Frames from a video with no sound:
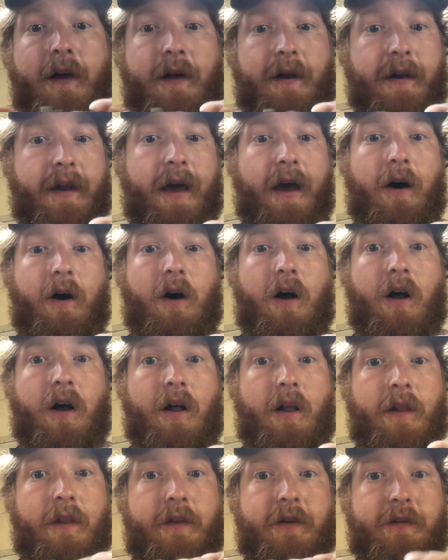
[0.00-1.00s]
Now,
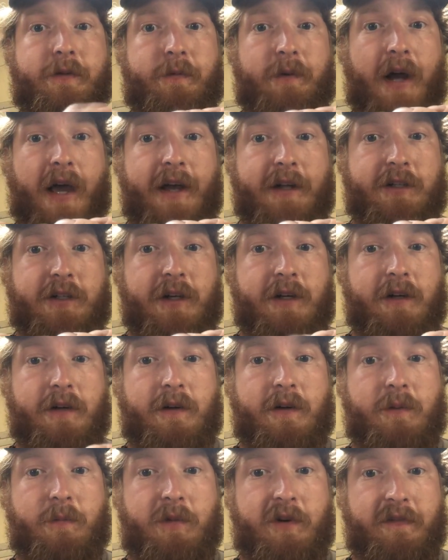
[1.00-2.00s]
this ratchet
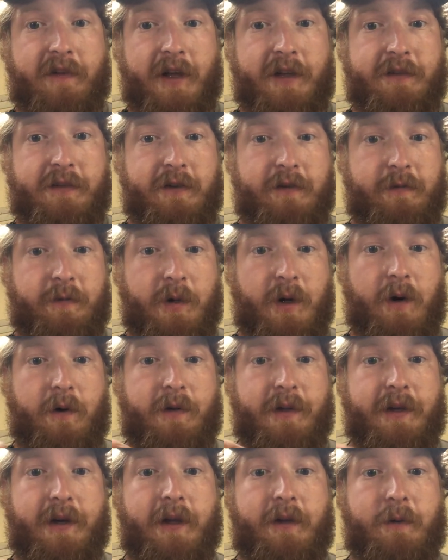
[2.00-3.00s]
prevents you from going
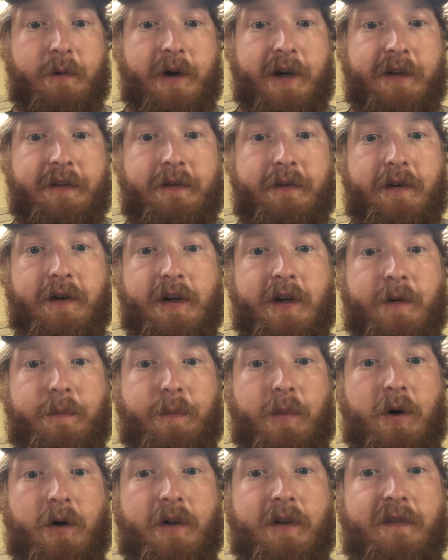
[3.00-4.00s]
the other way, so you need to
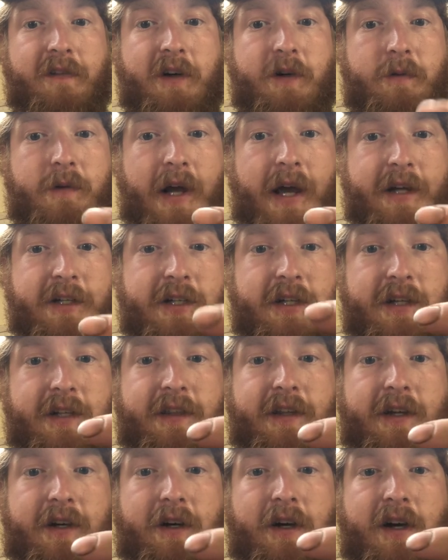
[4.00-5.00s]
pull the little ratchety
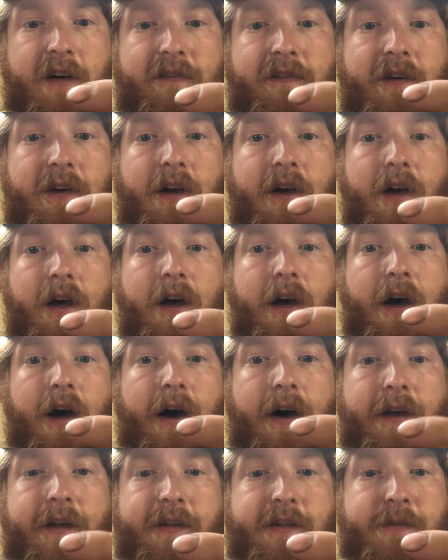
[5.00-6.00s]
thing off
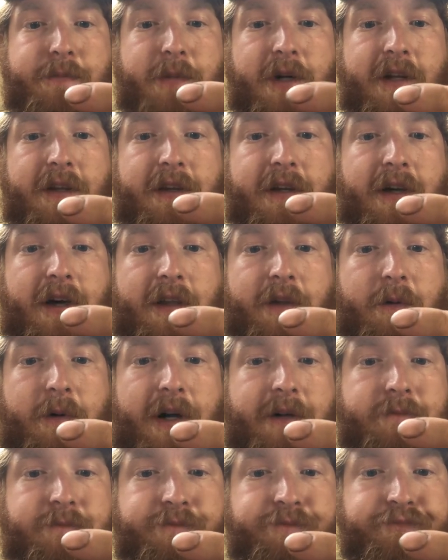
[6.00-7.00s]
and then spin it the other way.
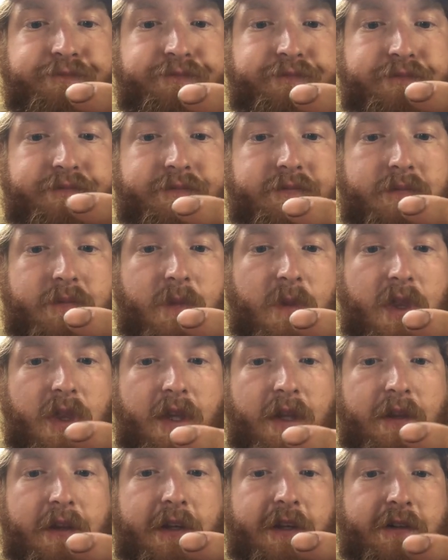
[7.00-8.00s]

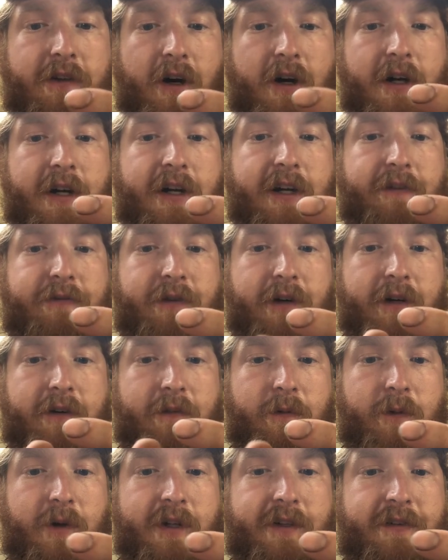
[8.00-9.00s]
These are different
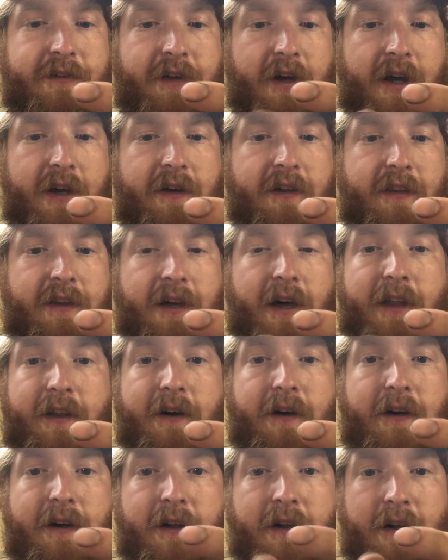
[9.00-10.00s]
one side to the
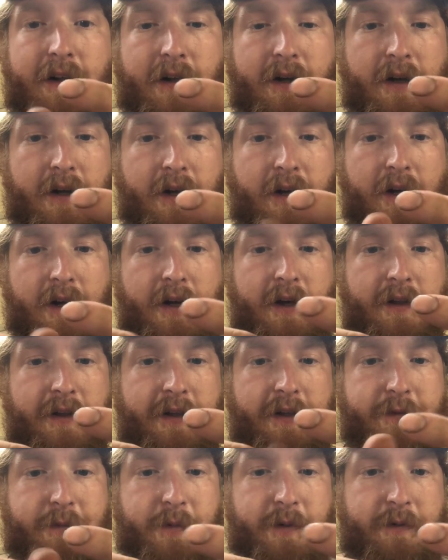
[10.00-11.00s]
other.
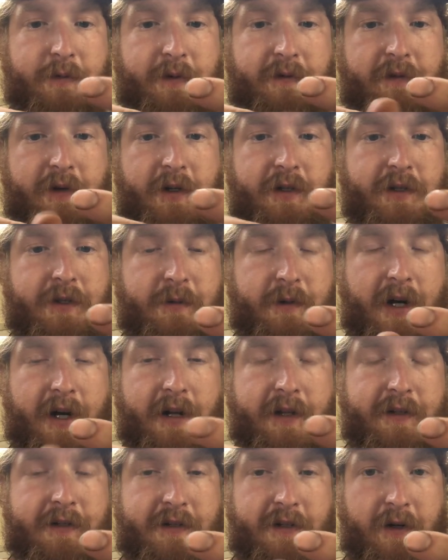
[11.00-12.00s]
This one's reverse
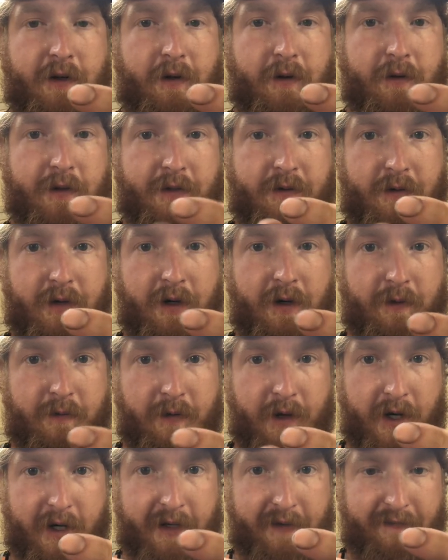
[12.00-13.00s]
threaded, so it's
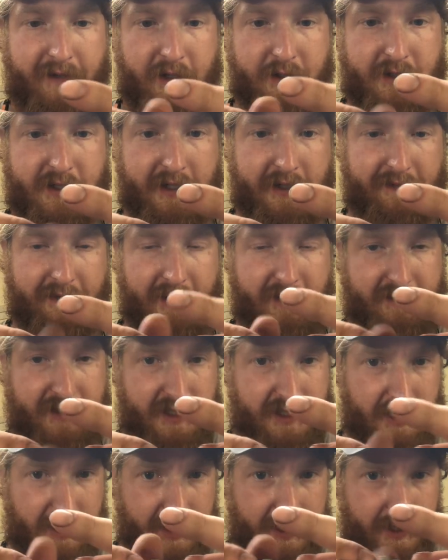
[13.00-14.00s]
righty-loosey,
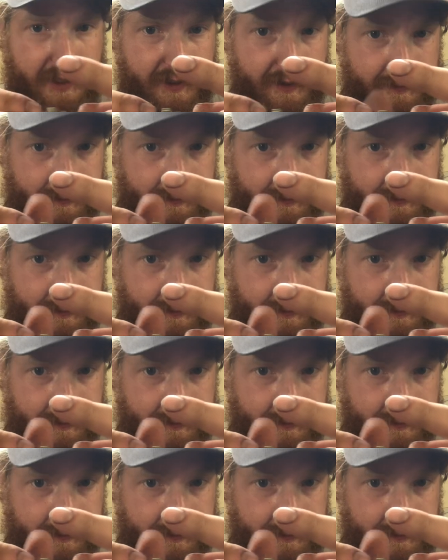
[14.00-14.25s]
lefty-tighty.